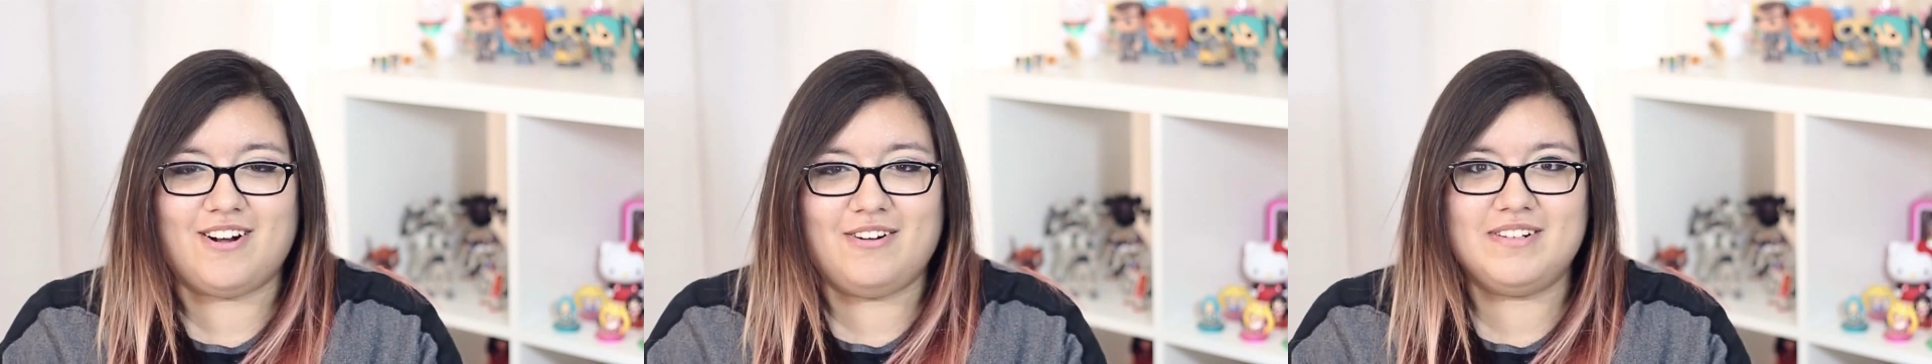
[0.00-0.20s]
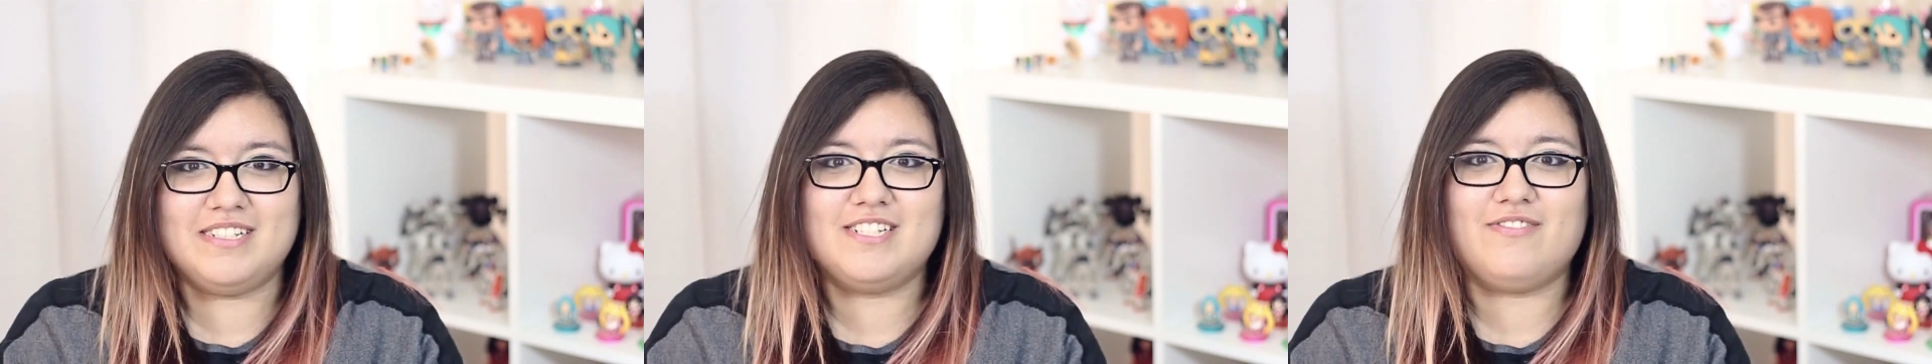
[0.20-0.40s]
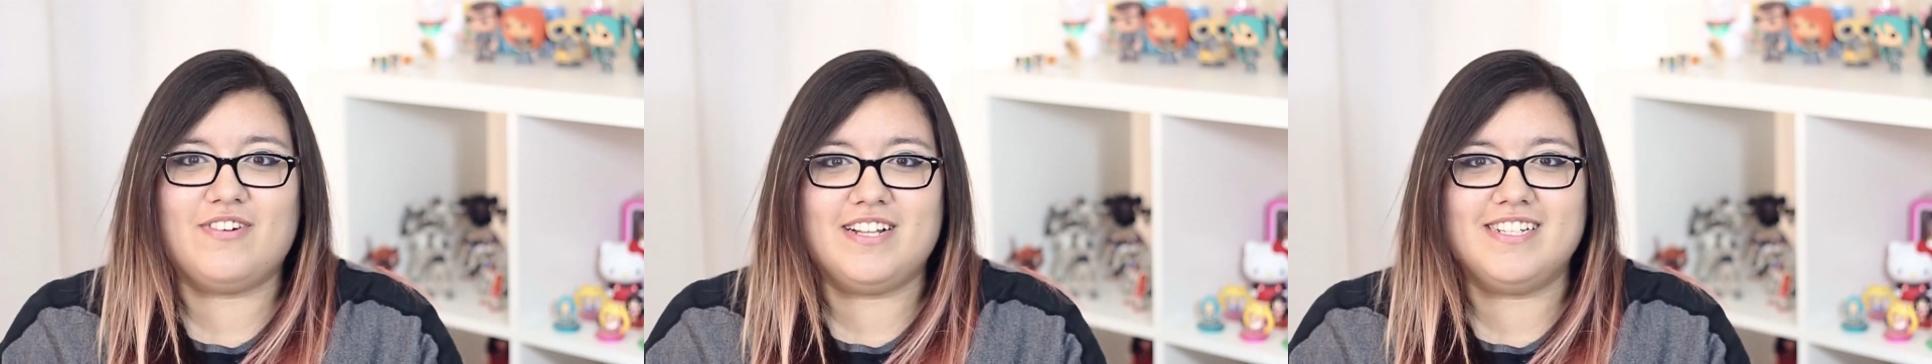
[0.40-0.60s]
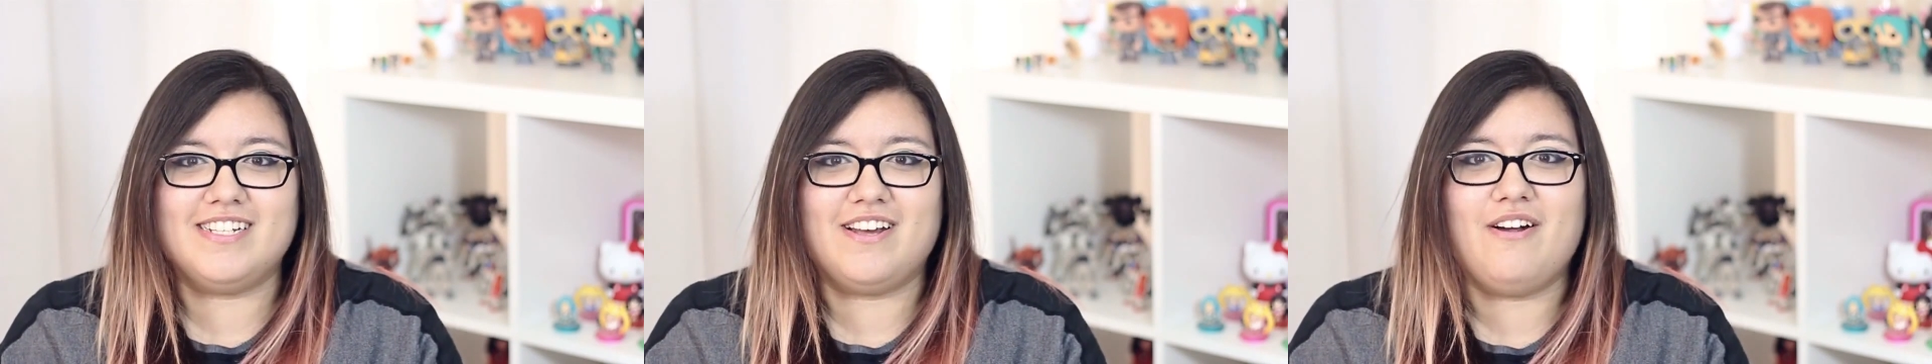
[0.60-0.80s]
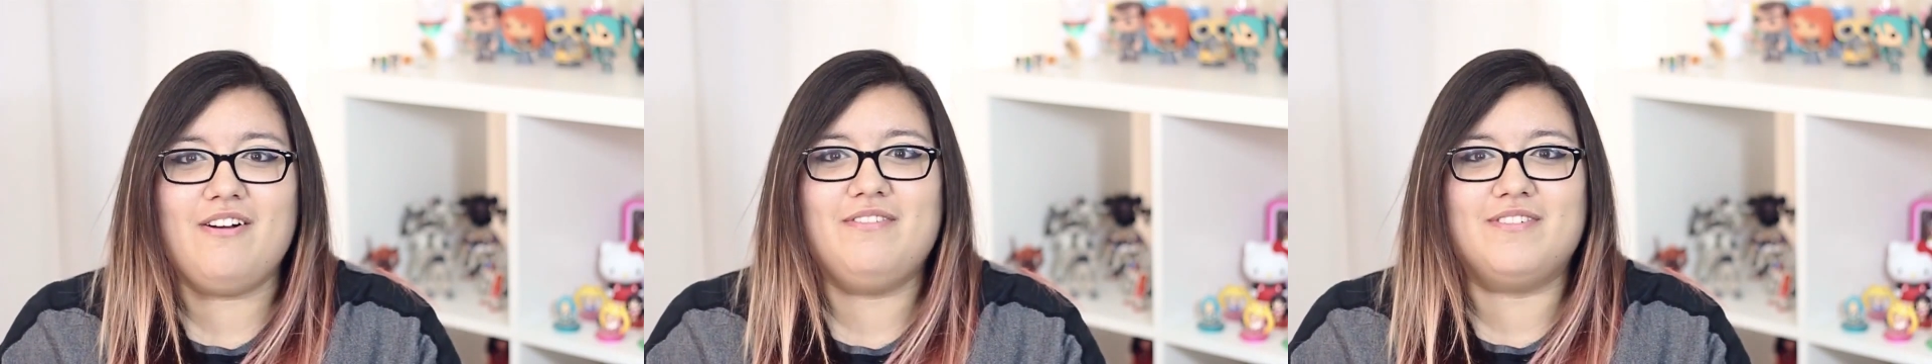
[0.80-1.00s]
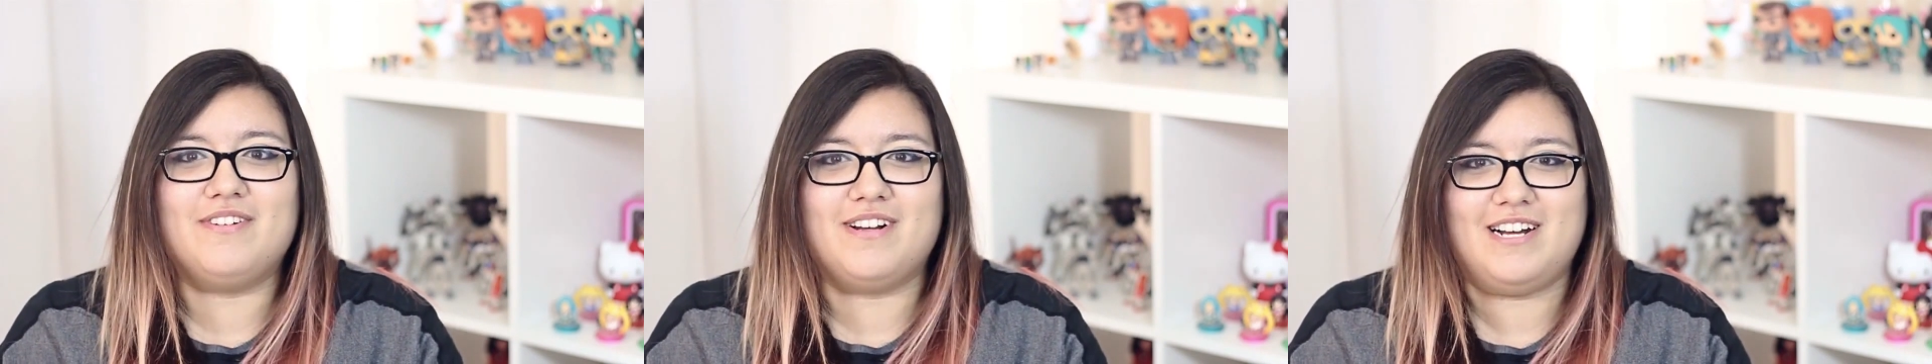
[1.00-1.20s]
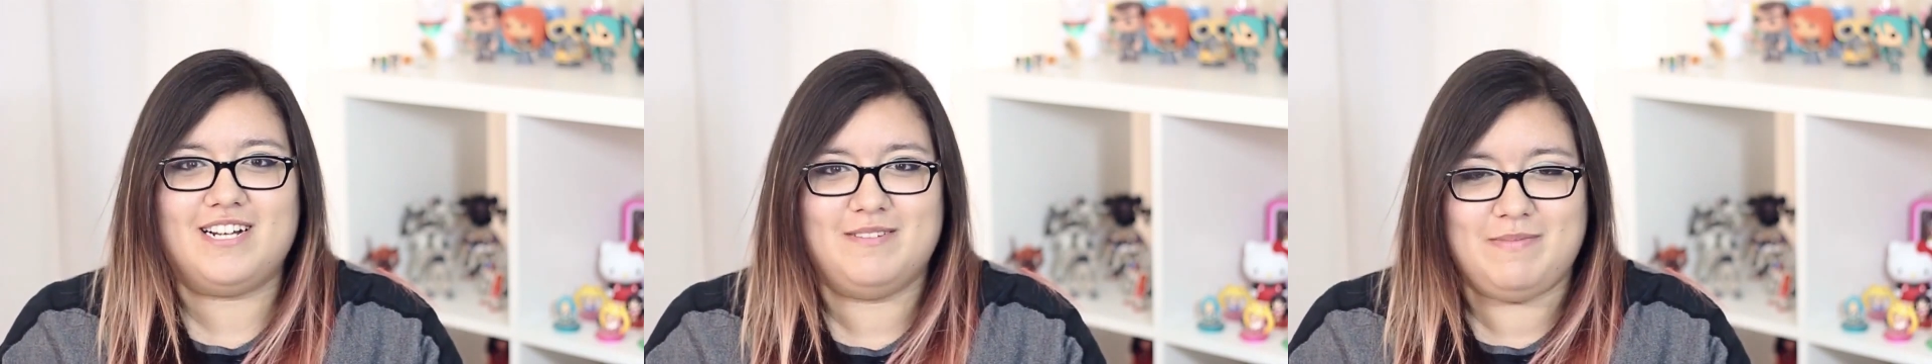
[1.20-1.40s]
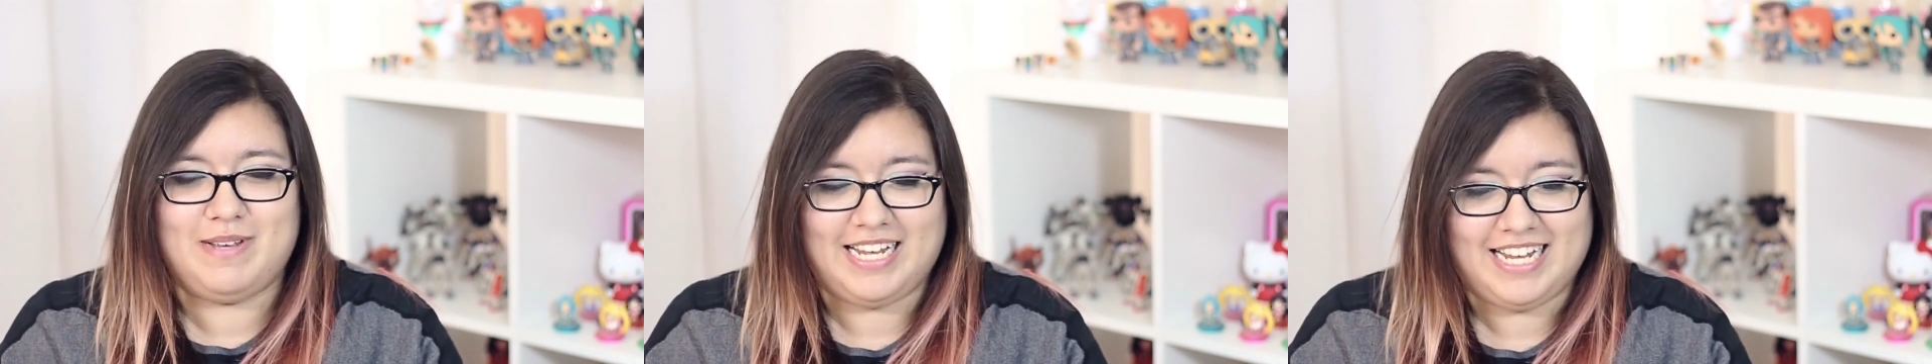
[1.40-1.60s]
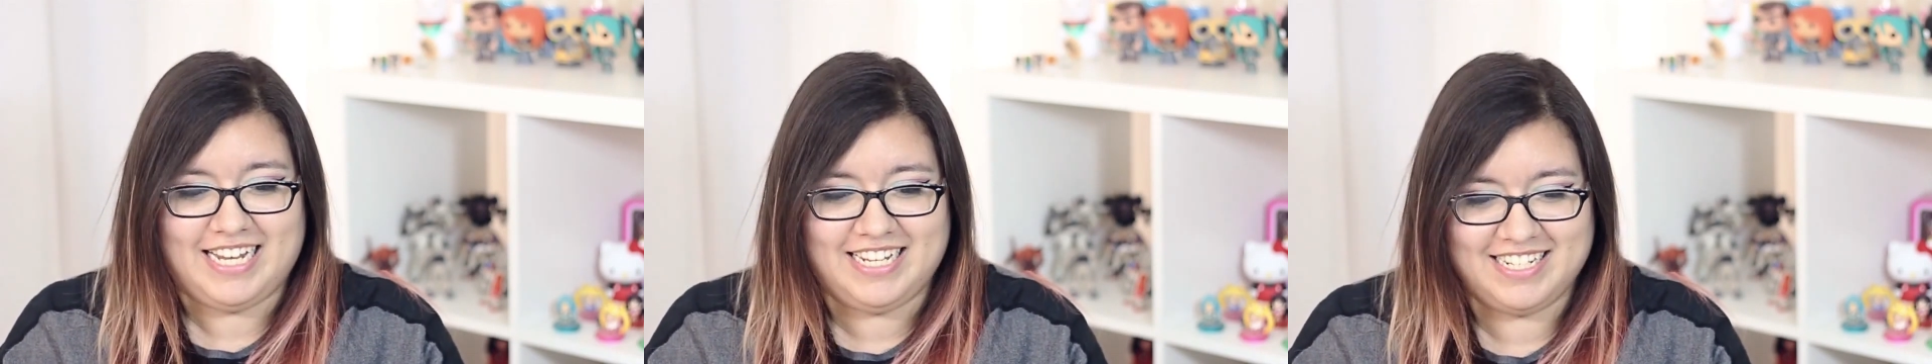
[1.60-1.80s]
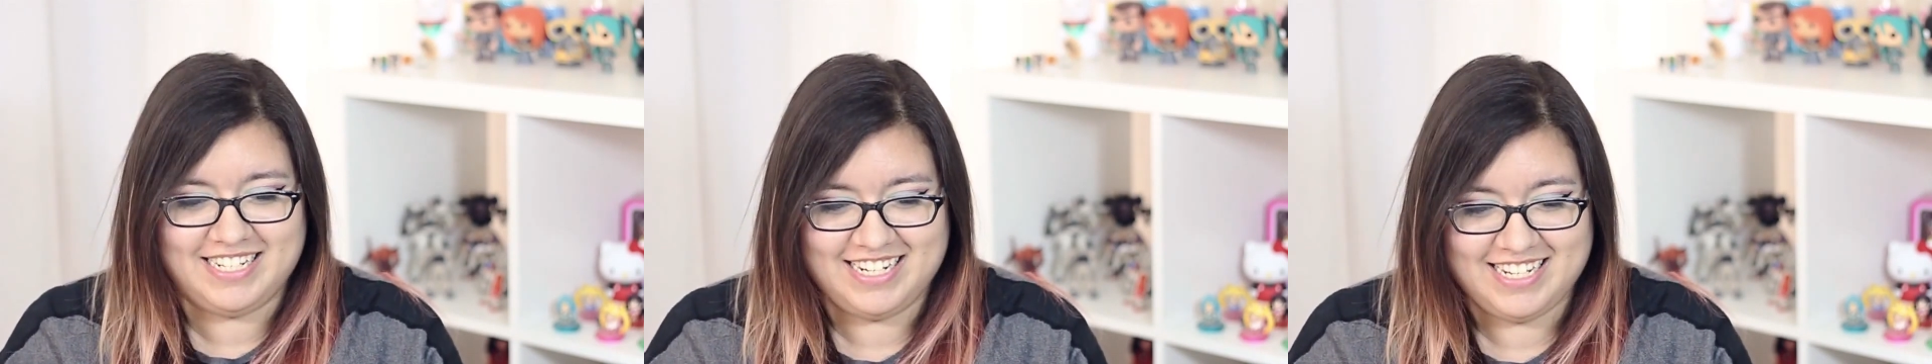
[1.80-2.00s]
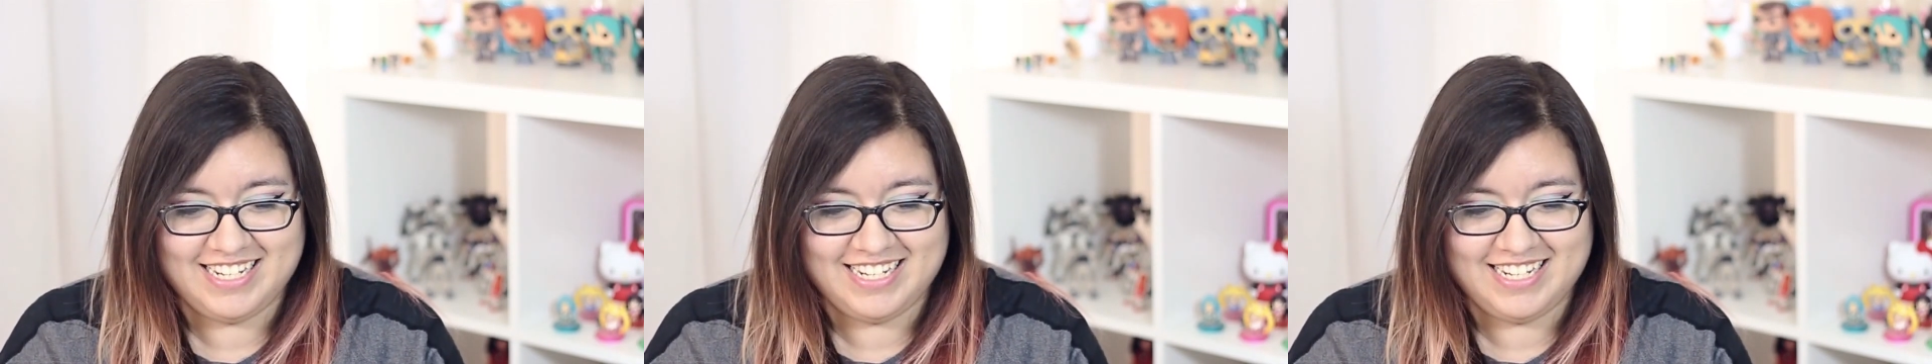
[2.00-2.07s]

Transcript: always falling over on me.